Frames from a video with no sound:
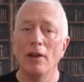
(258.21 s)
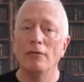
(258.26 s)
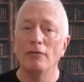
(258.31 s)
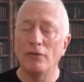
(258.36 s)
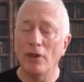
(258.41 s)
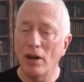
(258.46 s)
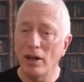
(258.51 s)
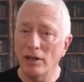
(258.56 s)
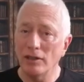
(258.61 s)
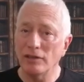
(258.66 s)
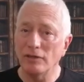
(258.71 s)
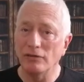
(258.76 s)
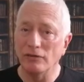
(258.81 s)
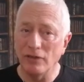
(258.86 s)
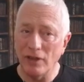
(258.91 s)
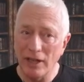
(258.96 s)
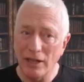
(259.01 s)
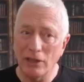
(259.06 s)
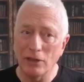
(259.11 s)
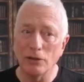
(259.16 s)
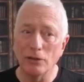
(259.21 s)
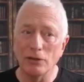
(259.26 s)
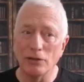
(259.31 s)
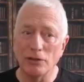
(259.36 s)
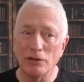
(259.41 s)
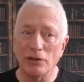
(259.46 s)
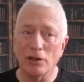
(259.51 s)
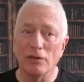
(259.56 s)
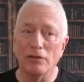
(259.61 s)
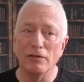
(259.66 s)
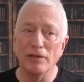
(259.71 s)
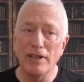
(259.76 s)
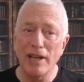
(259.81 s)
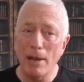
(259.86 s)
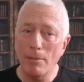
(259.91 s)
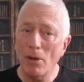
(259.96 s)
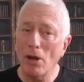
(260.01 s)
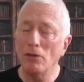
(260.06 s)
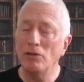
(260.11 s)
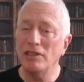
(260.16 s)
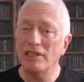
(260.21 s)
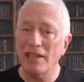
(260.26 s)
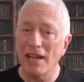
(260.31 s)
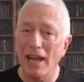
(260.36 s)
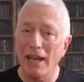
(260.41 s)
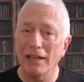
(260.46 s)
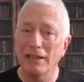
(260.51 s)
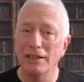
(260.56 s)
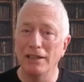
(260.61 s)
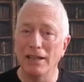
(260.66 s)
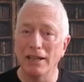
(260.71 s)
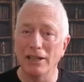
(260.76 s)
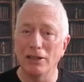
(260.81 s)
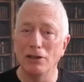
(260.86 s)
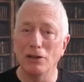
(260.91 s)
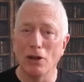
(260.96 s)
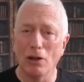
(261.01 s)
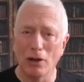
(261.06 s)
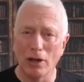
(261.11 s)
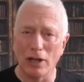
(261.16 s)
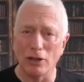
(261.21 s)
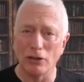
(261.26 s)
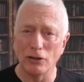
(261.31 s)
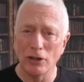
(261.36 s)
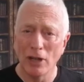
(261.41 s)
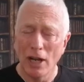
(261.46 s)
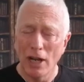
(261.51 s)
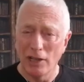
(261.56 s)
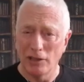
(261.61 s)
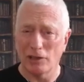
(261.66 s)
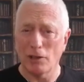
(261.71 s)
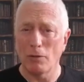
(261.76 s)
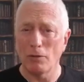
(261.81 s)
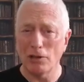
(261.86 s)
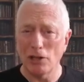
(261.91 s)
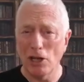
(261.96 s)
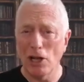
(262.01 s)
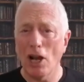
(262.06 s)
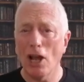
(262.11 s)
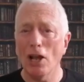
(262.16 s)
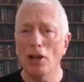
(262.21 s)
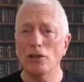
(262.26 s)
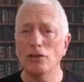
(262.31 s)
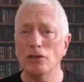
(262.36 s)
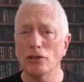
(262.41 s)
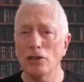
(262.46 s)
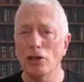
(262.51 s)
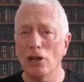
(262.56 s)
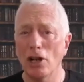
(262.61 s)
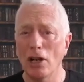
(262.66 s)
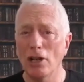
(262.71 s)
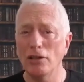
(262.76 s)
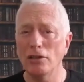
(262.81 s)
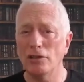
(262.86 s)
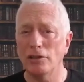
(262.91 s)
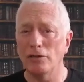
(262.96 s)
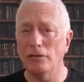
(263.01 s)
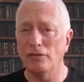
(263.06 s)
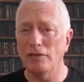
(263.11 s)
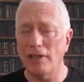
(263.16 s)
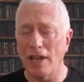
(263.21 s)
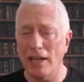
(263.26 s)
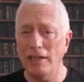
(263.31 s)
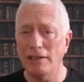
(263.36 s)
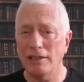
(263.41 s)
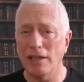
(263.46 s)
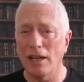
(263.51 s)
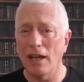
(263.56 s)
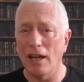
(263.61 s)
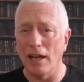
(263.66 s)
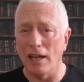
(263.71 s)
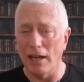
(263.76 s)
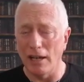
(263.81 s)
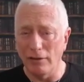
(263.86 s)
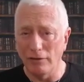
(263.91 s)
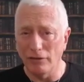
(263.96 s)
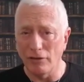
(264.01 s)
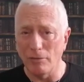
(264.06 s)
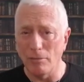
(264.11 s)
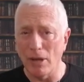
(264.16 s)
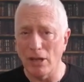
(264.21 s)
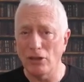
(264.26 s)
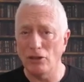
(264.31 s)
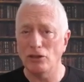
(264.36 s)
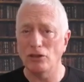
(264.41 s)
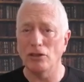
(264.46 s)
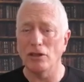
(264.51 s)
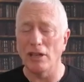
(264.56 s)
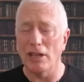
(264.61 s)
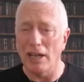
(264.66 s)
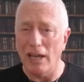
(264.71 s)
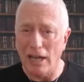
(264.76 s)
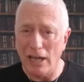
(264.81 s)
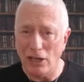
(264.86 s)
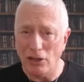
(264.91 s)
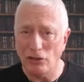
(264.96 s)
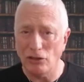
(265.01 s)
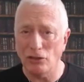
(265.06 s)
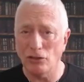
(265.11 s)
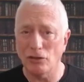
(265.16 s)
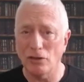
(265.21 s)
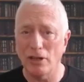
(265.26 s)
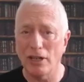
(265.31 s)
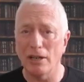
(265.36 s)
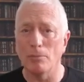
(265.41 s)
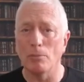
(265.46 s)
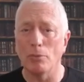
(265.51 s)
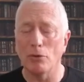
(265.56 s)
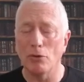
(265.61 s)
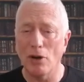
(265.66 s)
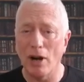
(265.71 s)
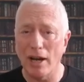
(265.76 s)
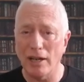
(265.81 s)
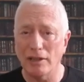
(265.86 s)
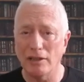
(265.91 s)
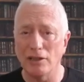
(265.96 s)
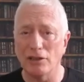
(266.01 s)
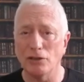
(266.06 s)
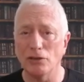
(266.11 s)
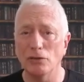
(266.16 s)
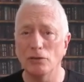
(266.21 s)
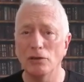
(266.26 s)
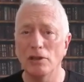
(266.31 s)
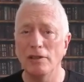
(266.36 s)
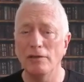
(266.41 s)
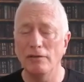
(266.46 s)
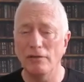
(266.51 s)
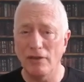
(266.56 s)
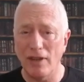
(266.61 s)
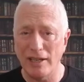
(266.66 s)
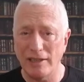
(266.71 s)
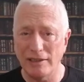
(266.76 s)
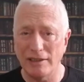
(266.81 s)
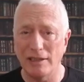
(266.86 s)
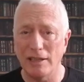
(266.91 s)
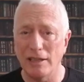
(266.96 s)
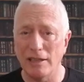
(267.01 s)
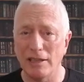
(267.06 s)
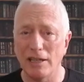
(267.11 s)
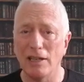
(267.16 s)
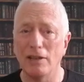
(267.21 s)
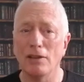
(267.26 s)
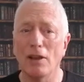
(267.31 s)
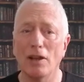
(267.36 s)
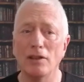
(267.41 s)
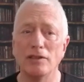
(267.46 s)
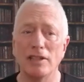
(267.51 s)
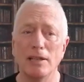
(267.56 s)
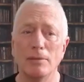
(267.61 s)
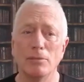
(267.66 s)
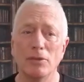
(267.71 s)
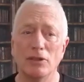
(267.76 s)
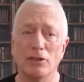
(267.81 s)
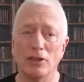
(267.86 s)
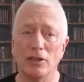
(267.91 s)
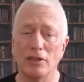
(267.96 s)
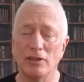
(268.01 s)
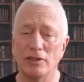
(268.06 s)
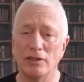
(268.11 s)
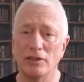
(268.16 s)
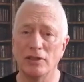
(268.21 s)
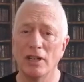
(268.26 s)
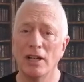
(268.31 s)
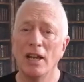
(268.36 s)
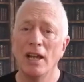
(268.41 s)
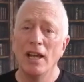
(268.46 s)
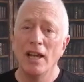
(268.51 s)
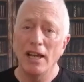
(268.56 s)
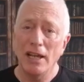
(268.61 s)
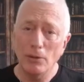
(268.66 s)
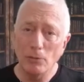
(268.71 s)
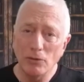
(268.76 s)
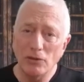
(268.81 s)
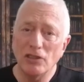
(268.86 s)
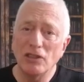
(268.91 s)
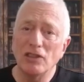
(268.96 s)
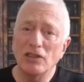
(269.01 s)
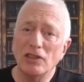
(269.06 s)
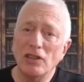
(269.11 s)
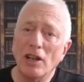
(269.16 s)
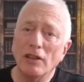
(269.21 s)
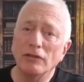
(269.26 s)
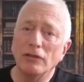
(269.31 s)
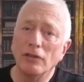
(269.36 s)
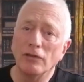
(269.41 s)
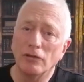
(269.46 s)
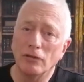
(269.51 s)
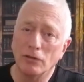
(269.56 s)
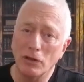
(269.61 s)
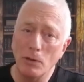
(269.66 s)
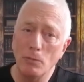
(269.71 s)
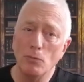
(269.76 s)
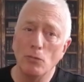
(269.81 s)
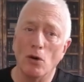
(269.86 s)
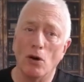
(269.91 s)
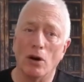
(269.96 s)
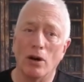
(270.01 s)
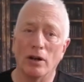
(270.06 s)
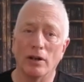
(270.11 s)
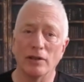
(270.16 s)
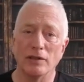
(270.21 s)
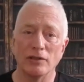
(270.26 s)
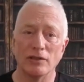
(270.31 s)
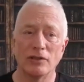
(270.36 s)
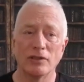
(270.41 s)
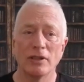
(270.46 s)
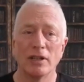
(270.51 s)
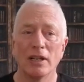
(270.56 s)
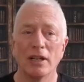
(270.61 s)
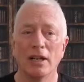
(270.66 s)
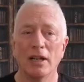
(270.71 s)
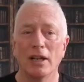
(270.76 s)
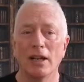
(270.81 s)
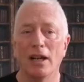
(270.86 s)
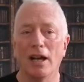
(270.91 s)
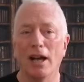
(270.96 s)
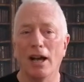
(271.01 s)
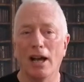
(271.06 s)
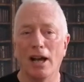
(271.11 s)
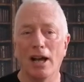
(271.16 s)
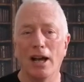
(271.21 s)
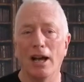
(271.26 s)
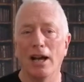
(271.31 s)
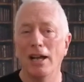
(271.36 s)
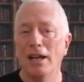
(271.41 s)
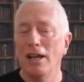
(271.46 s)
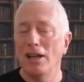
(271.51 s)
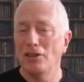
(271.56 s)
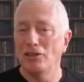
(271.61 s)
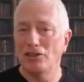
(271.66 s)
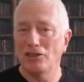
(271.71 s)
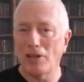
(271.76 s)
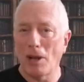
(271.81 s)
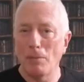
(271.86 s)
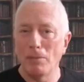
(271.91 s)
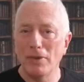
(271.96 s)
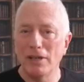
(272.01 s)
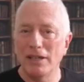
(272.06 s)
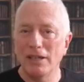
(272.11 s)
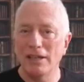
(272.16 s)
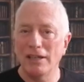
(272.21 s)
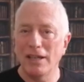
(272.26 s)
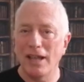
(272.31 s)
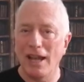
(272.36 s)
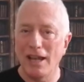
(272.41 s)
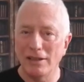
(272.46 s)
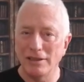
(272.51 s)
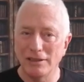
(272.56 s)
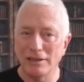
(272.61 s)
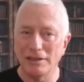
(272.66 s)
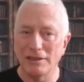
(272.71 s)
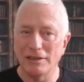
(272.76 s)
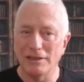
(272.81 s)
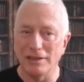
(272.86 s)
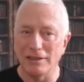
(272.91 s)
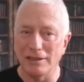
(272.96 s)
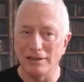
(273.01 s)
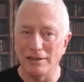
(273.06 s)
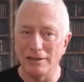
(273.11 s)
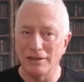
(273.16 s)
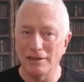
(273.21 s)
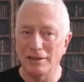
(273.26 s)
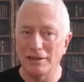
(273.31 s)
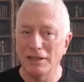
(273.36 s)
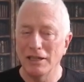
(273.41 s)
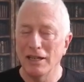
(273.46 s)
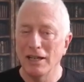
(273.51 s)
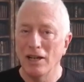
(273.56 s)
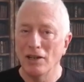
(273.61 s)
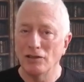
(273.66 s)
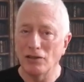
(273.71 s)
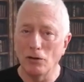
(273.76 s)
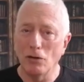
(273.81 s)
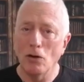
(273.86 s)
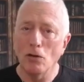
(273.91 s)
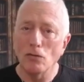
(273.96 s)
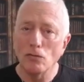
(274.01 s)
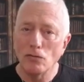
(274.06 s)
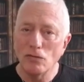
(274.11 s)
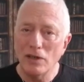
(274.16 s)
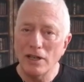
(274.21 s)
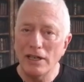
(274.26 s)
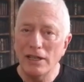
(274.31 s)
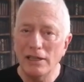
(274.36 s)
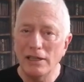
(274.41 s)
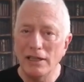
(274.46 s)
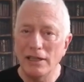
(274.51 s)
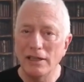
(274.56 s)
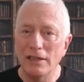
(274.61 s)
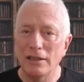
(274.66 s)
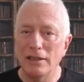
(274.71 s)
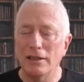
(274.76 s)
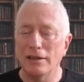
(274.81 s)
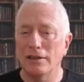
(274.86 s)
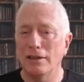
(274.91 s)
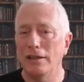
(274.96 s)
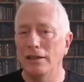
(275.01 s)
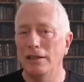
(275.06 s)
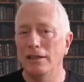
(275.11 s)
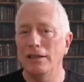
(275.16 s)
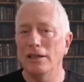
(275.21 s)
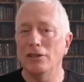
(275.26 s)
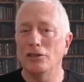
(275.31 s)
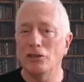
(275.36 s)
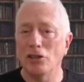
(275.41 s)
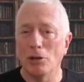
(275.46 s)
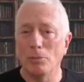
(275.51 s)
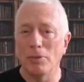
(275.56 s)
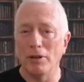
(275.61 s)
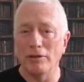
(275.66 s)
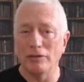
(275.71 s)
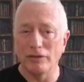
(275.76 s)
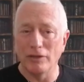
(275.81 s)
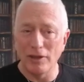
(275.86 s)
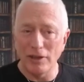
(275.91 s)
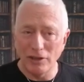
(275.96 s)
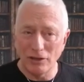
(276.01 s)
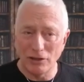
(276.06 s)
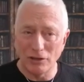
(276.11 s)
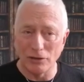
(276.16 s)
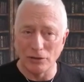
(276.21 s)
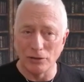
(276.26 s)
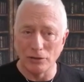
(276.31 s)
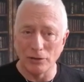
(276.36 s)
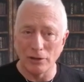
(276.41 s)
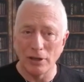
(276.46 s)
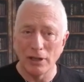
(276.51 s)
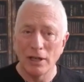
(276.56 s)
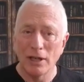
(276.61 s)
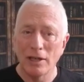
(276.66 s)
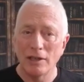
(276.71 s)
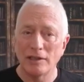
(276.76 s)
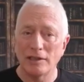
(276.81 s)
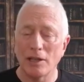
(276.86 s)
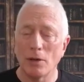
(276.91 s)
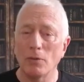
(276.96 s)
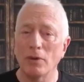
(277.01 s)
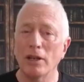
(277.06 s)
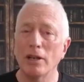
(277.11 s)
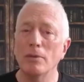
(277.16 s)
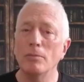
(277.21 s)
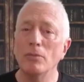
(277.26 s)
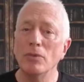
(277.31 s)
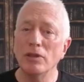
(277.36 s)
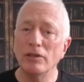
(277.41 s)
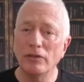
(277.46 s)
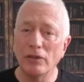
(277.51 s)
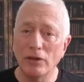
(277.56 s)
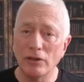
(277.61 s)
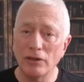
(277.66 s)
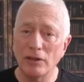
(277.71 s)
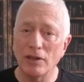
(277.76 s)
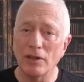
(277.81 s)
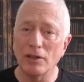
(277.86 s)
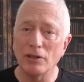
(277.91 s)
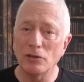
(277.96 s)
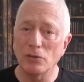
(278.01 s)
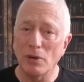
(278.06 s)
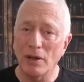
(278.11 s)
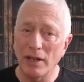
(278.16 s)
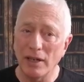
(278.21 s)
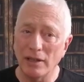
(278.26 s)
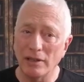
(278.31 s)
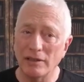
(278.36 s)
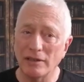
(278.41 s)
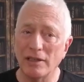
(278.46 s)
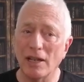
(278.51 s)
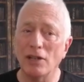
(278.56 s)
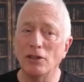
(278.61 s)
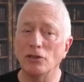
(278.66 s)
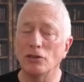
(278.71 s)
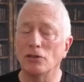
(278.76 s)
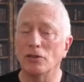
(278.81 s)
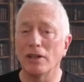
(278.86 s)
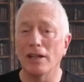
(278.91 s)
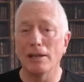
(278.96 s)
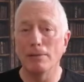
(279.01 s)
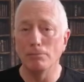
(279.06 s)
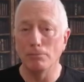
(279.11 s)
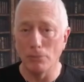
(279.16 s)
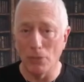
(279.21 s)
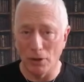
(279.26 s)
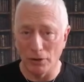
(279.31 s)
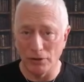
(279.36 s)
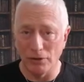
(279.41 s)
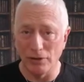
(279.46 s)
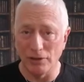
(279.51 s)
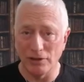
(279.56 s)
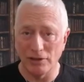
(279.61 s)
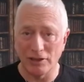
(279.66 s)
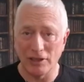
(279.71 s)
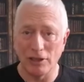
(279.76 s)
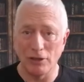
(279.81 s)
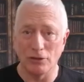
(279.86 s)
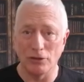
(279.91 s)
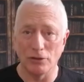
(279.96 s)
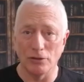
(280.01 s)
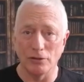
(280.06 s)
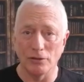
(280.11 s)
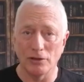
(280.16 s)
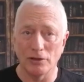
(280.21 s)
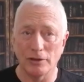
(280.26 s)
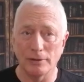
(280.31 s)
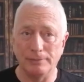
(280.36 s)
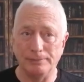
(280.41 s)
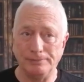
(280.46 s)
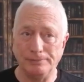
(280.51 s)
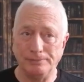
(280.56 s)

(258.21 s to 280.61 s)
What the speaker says: vast vehicles of mnemotechnic knowledge. So there's loads and loads of data and information and history and practice all invested in those images. It was the stuff of grimoires, summoning entities. So not really the topic for this talk, so we're going to move on to the 20th century and modern sigils.